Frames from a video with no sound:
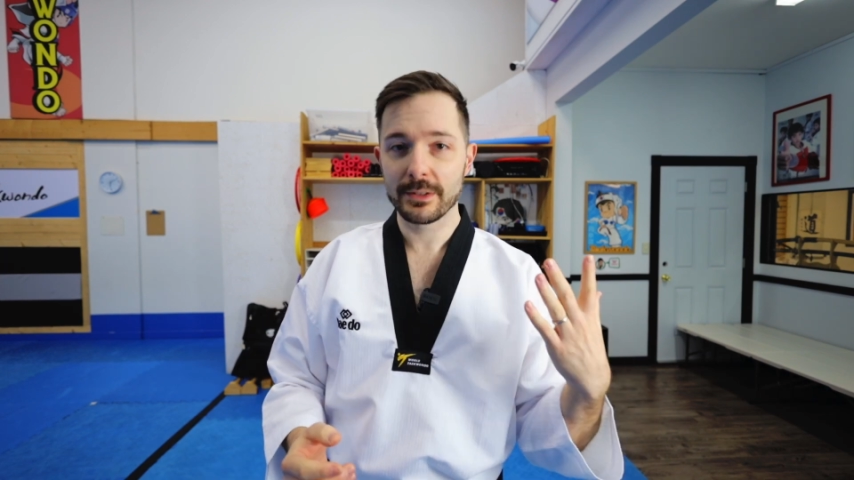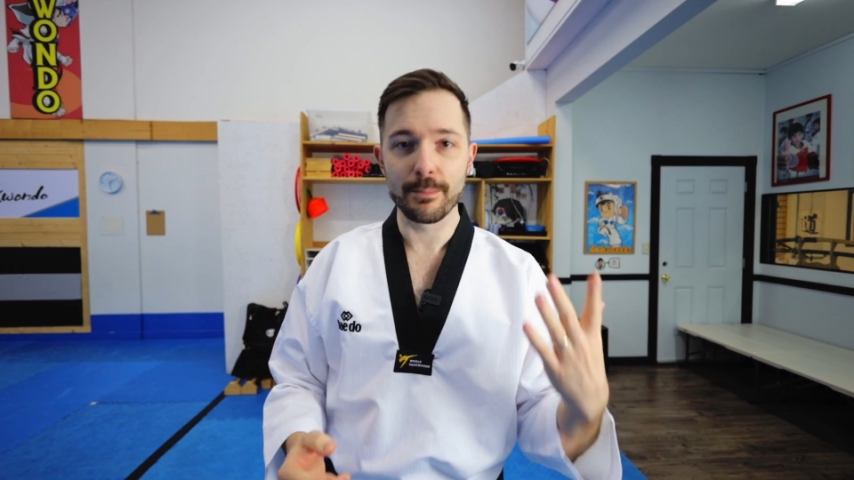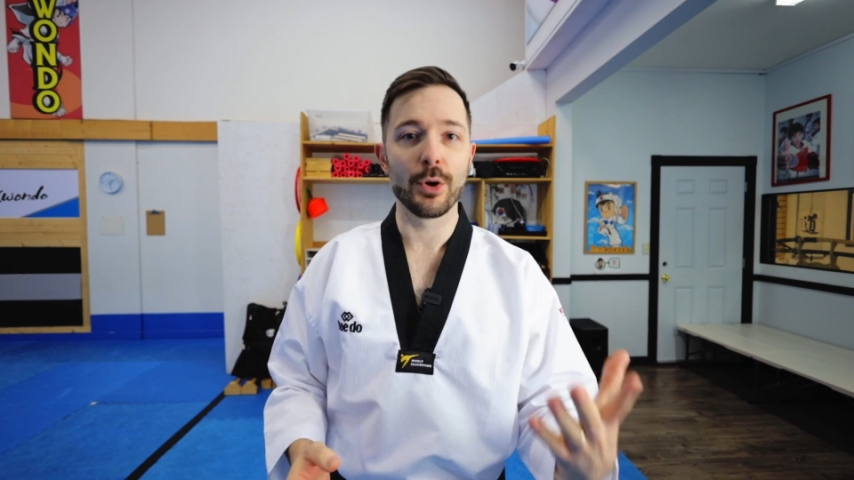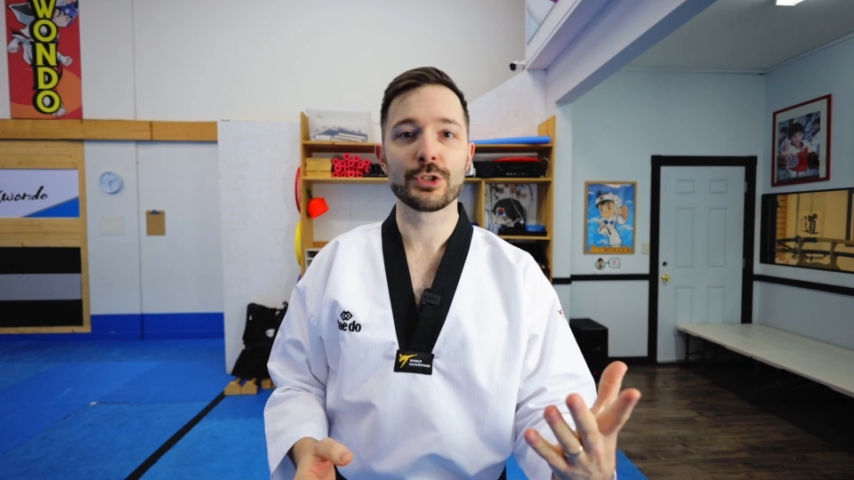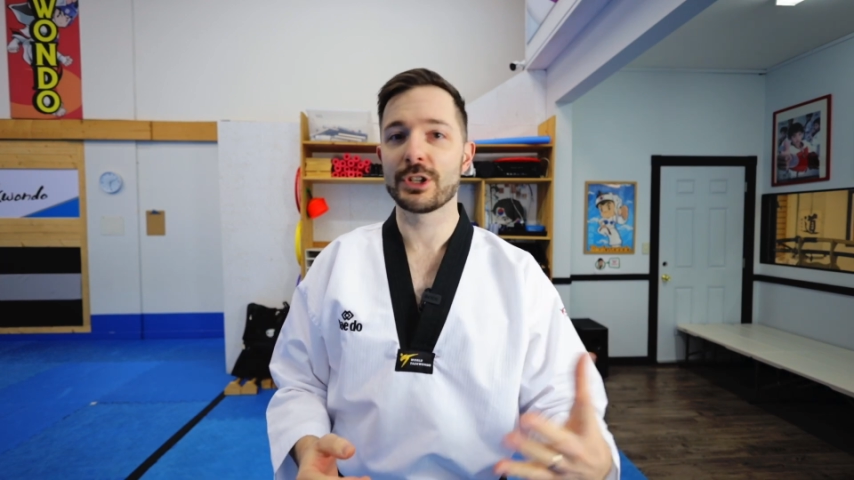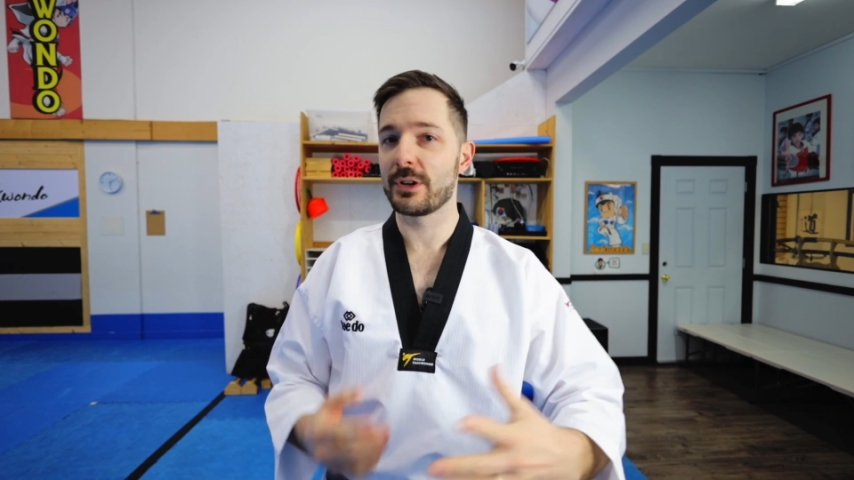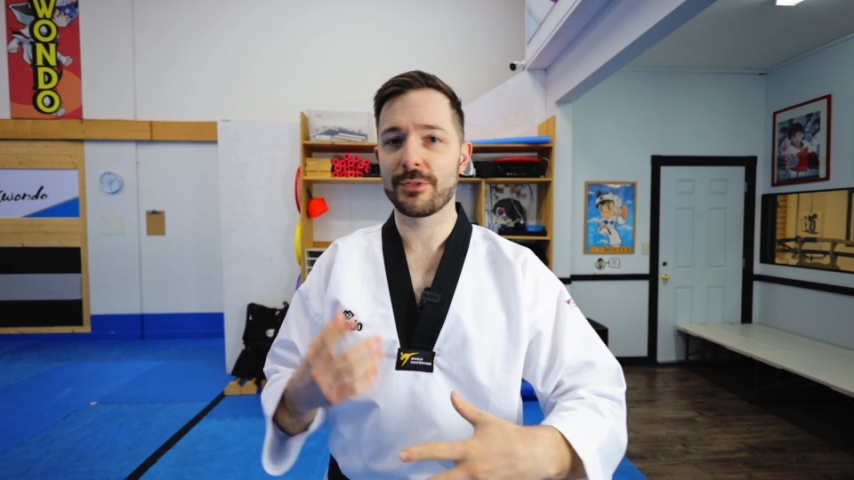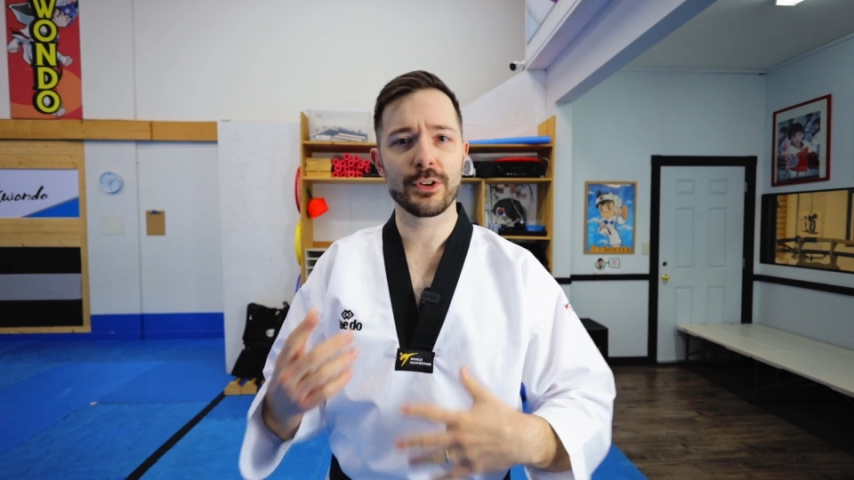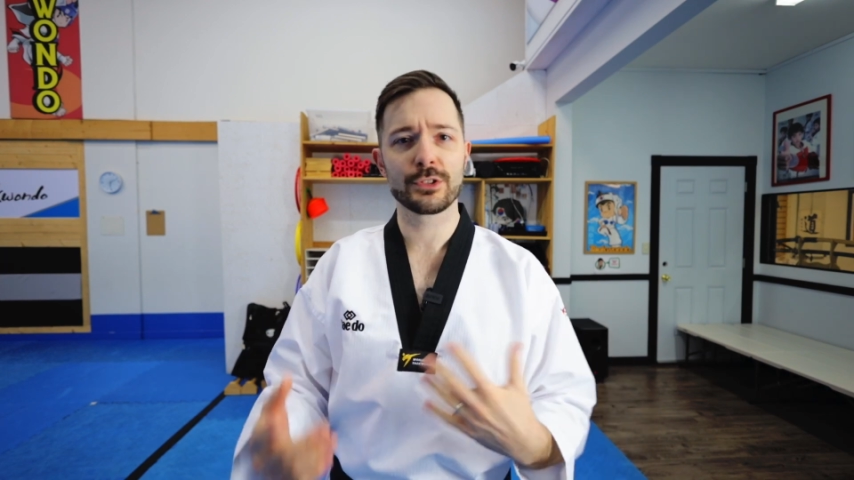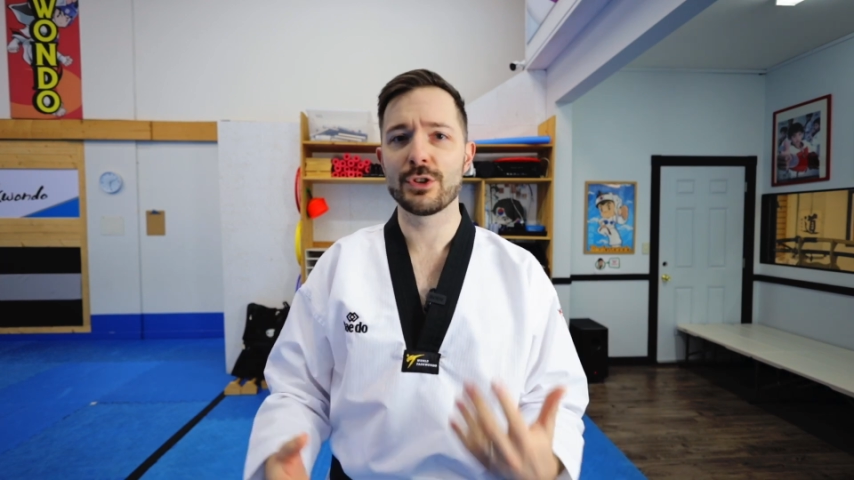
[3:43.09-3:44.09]
motion or
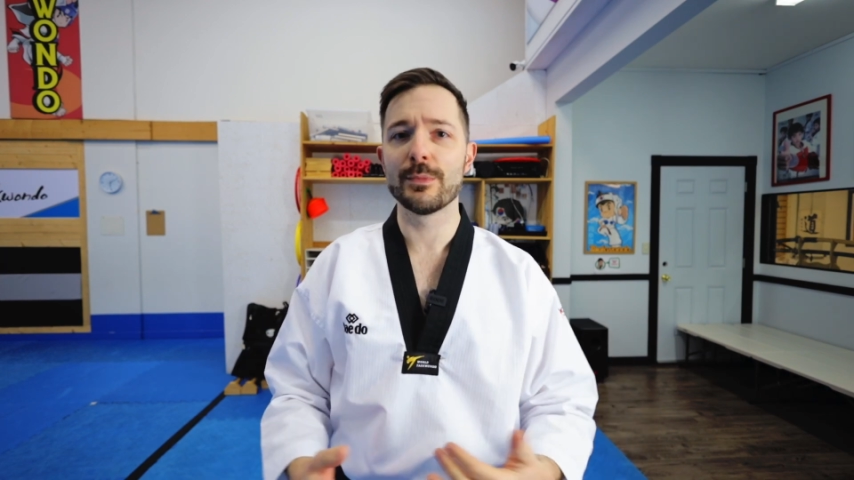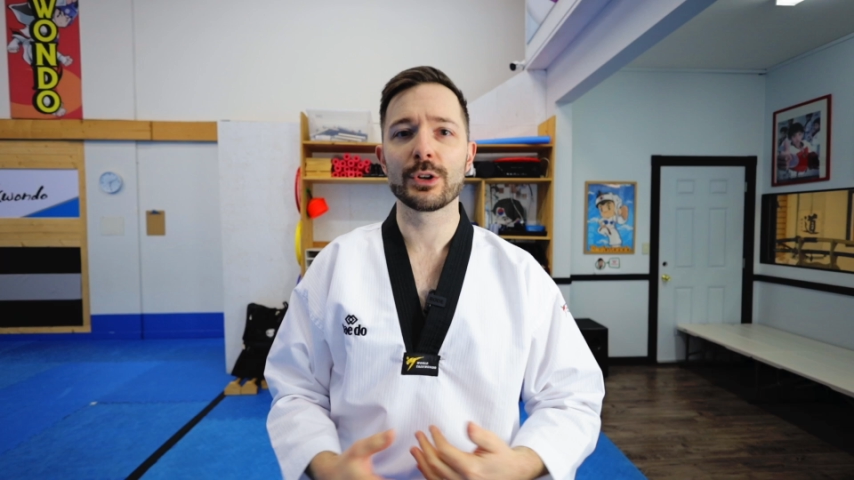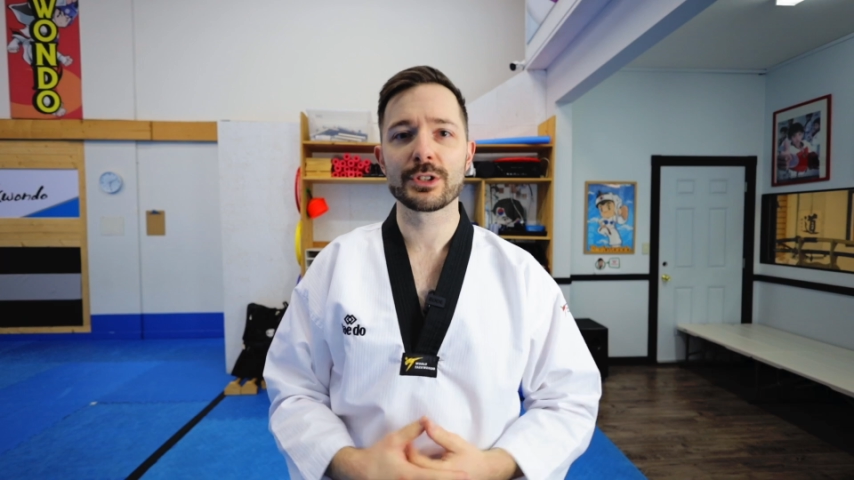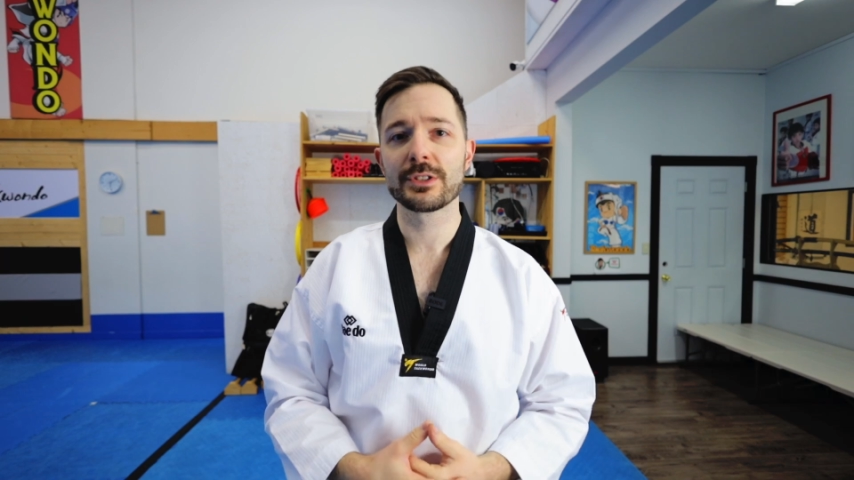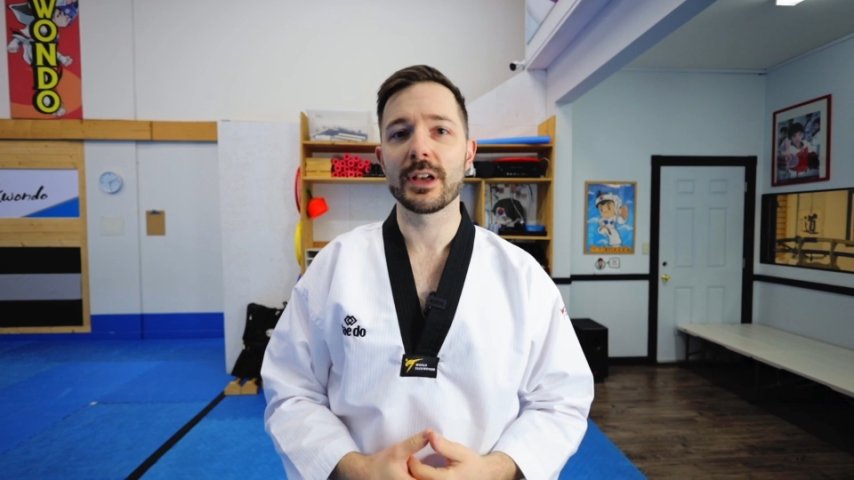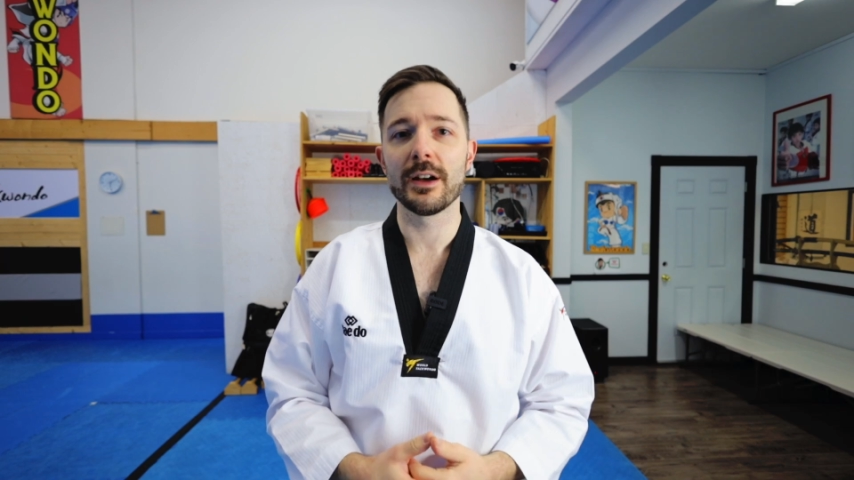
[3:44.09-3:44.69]
first 2 motions